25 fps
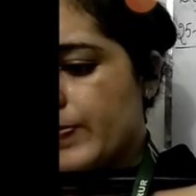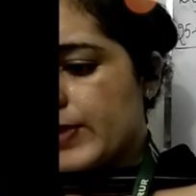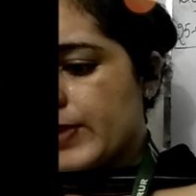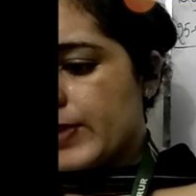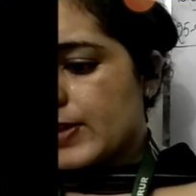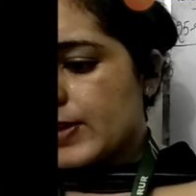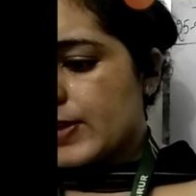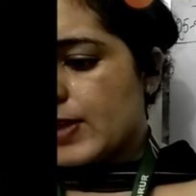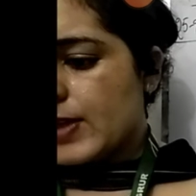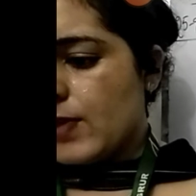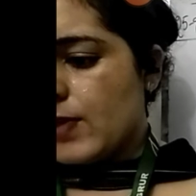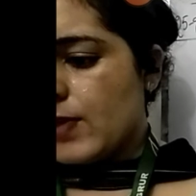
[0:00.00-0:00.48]

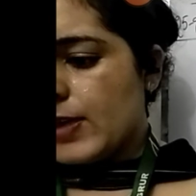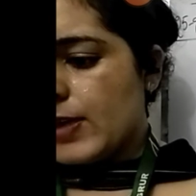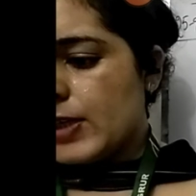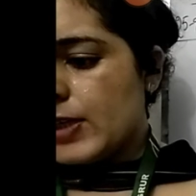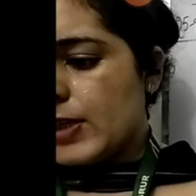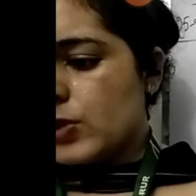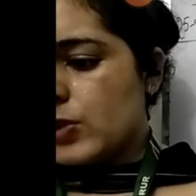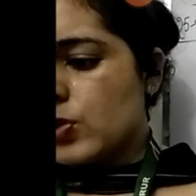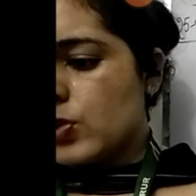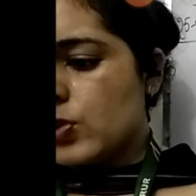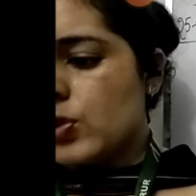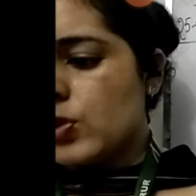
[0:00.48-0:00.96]
Give
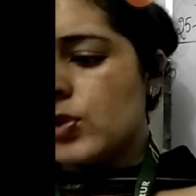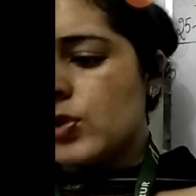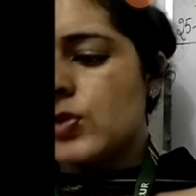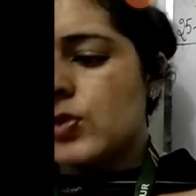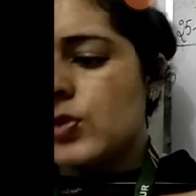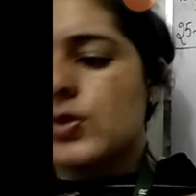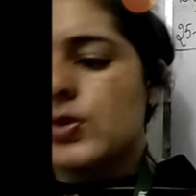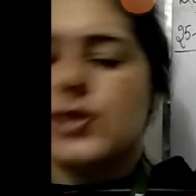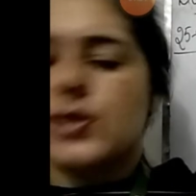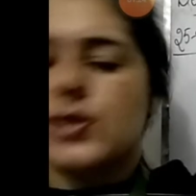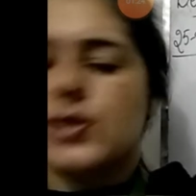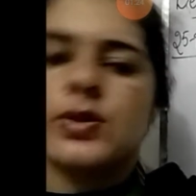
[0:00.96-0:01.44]
any two
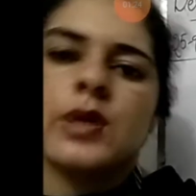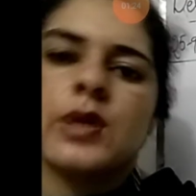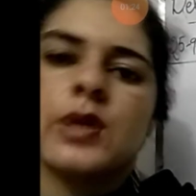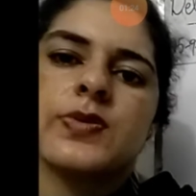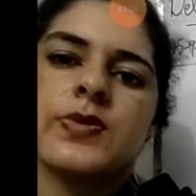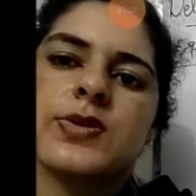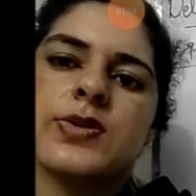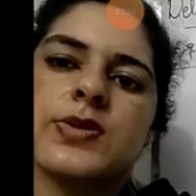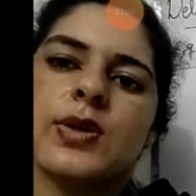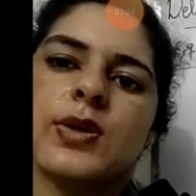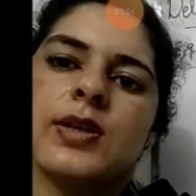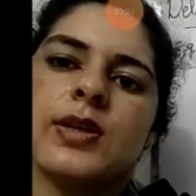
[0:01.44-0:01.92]
uses
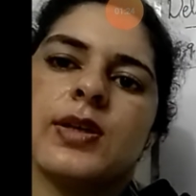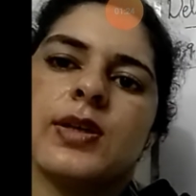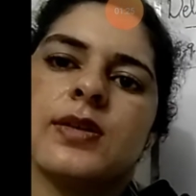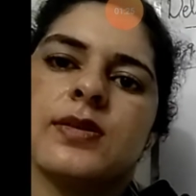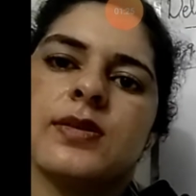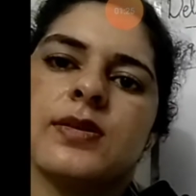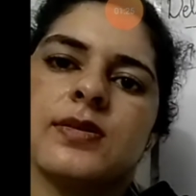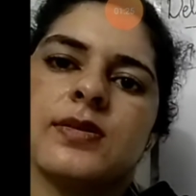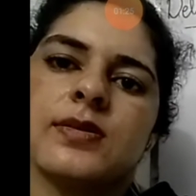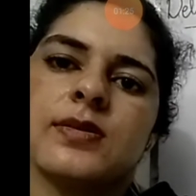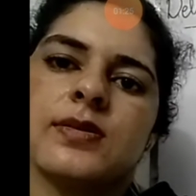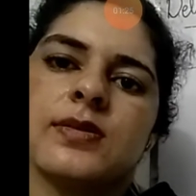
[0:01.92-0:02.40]
of soil.
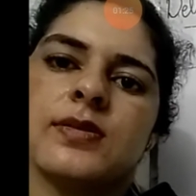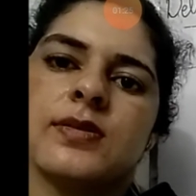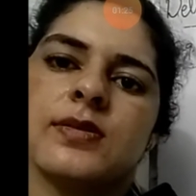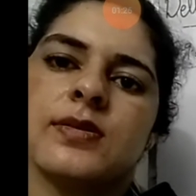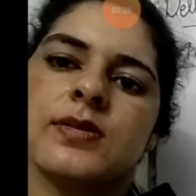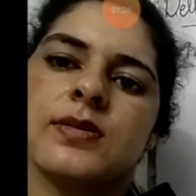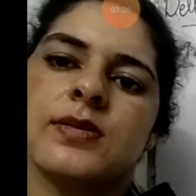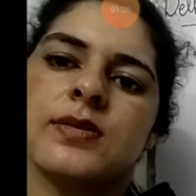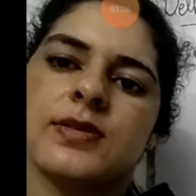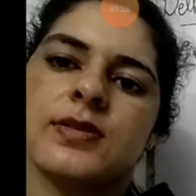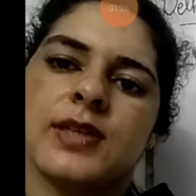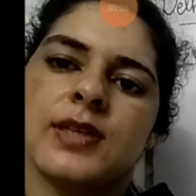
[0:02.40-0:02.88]

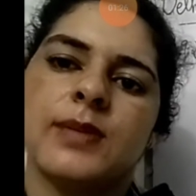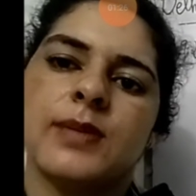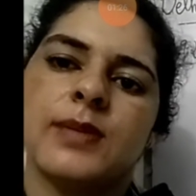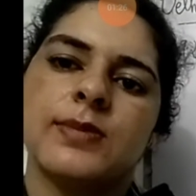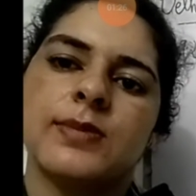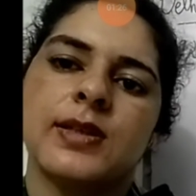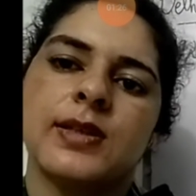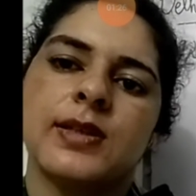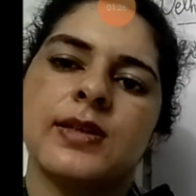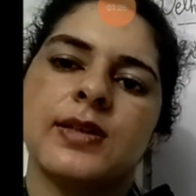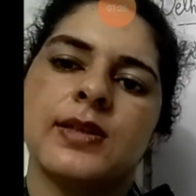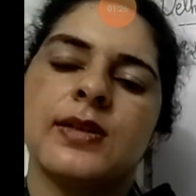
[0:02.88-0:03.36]
The same
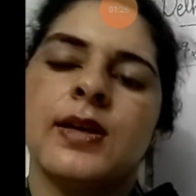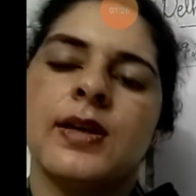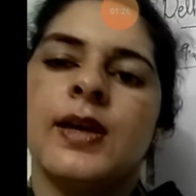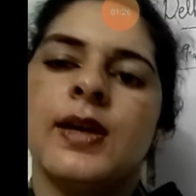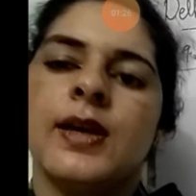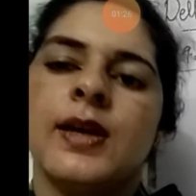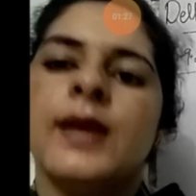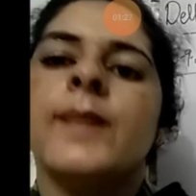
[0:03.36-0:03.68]
thing.